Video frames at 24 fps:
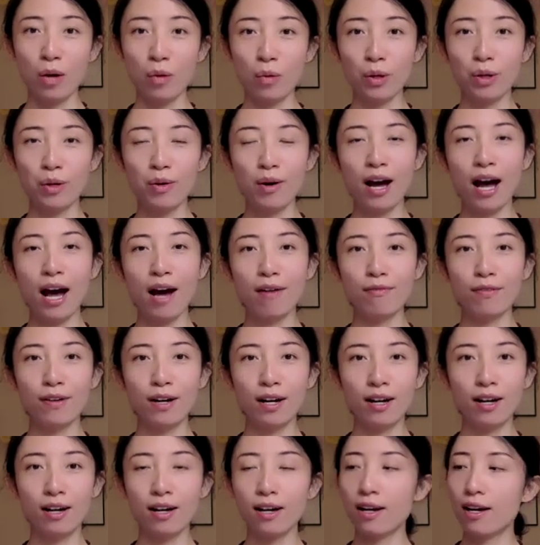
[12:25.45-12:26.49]
When you have
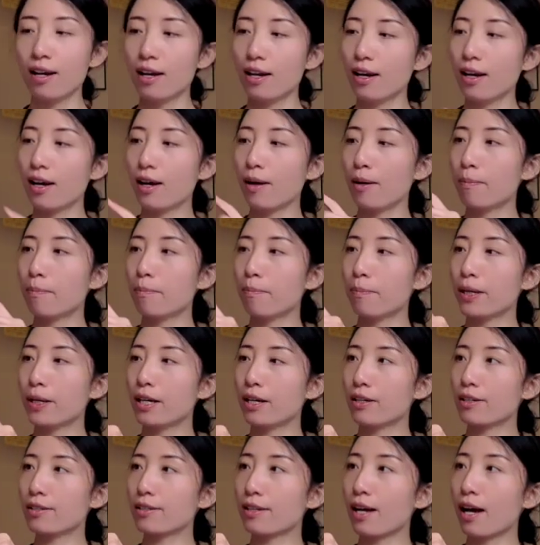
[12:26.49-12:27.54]
a
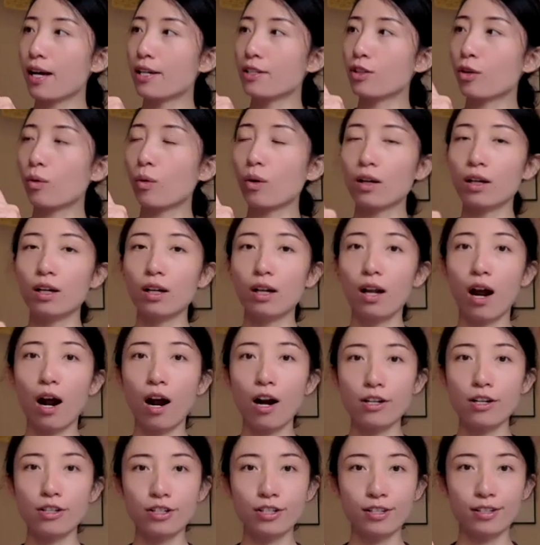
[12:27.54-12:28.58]
bigger size or
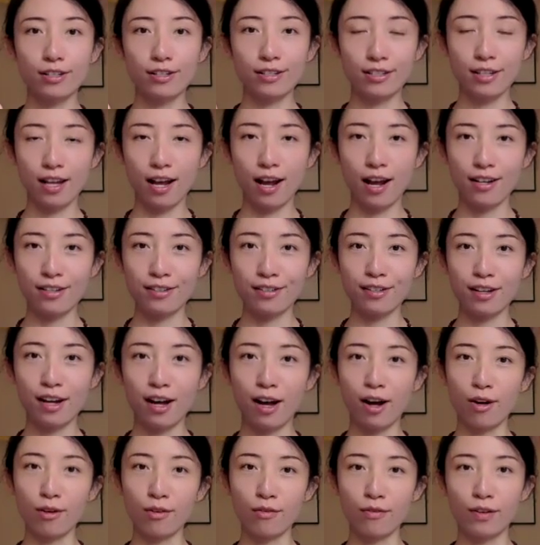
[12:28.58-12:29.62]
large size
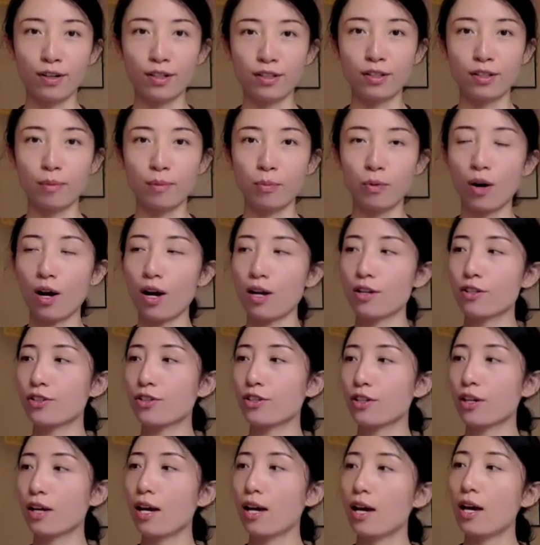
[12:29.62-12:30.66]
of the
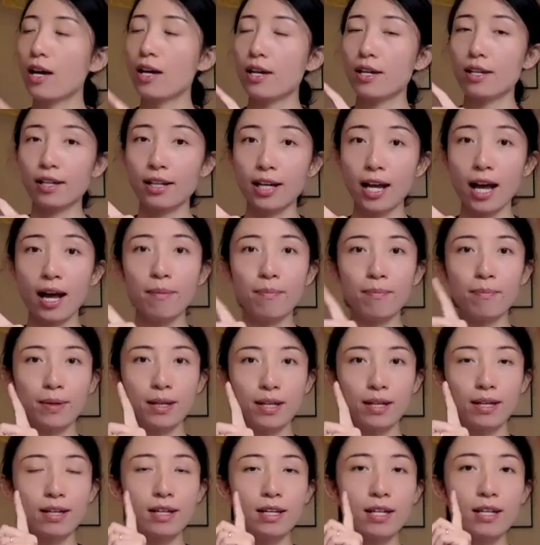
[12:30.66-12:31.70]
brush, it can
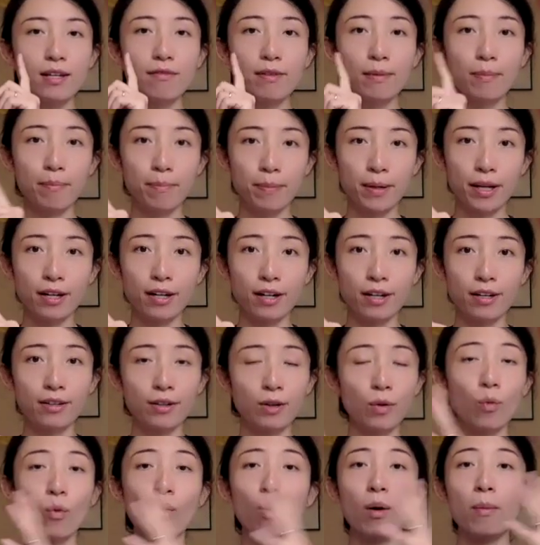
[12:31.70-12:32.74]
be even
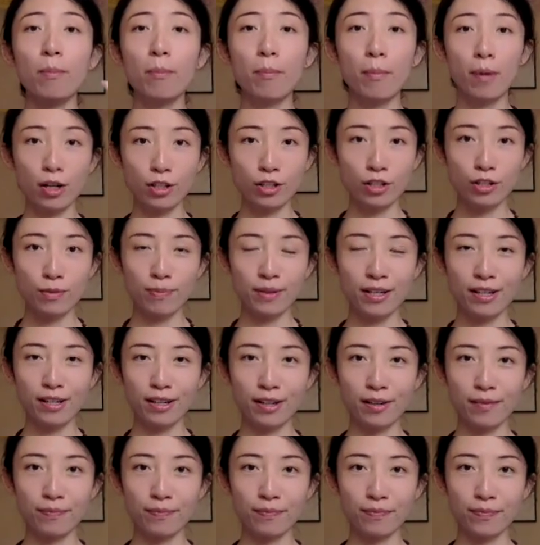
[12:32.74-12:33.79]
bigger or much
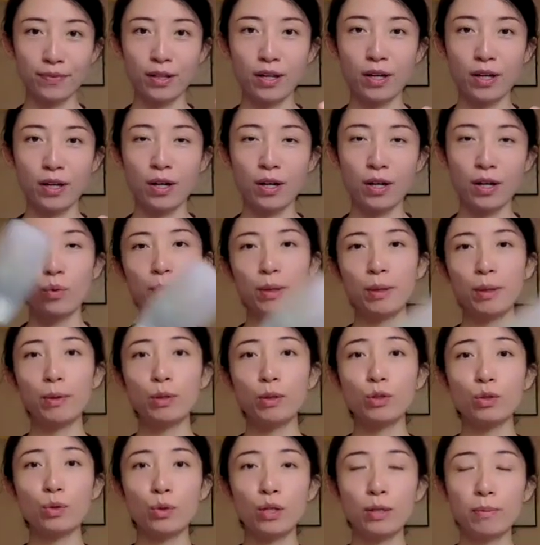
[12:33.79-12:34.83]
bigger when people
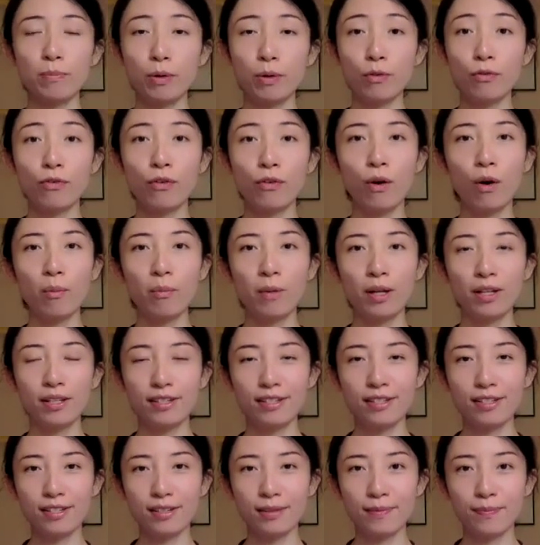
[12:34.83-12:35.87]
are doing
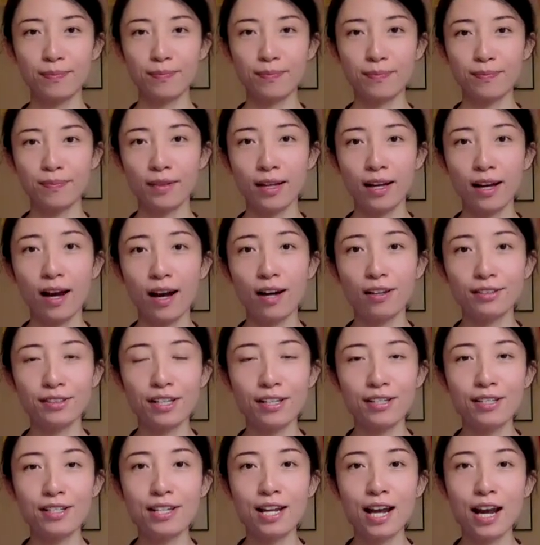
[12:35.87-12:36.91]
performance on the
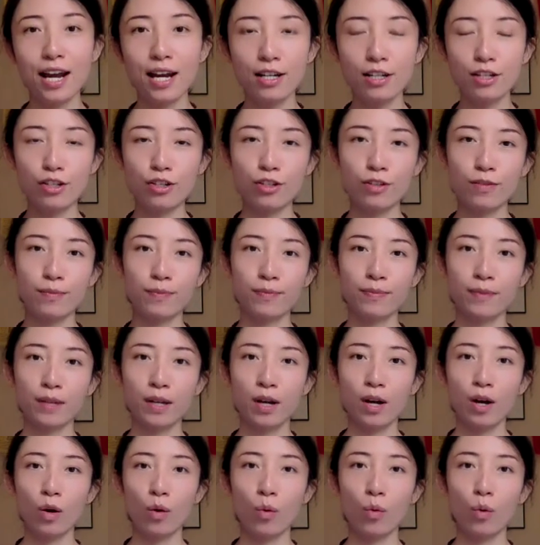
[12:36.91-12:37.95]
stage
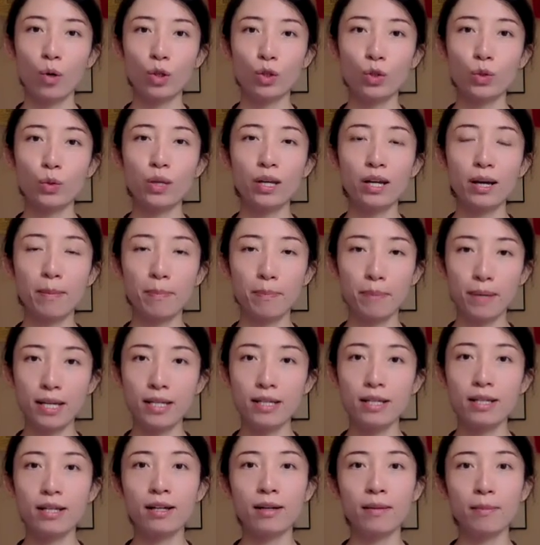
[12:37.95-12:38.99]
or doing a
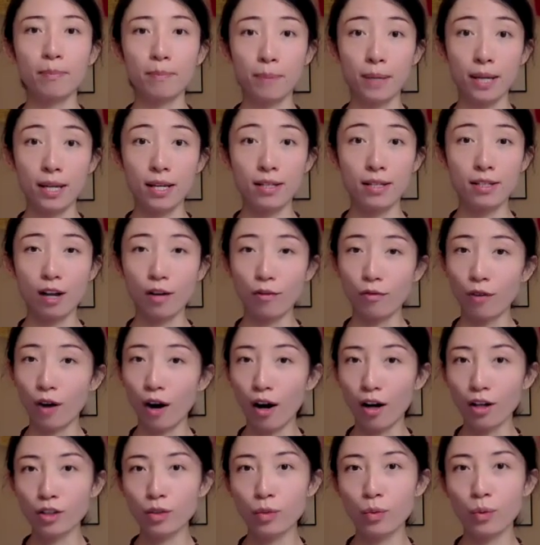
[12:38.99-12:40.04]
big piece of
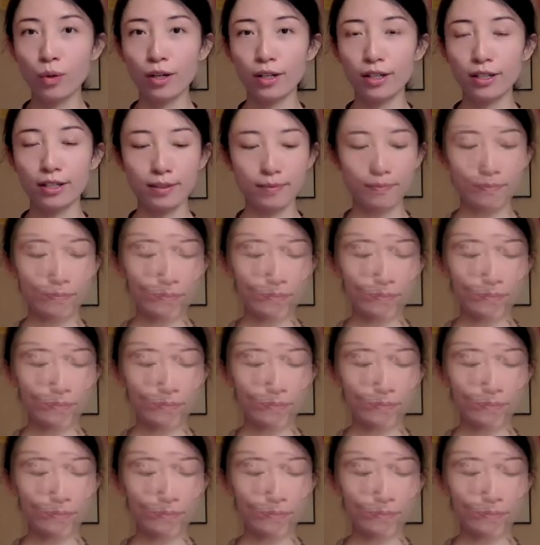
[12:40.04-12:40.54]
artwork.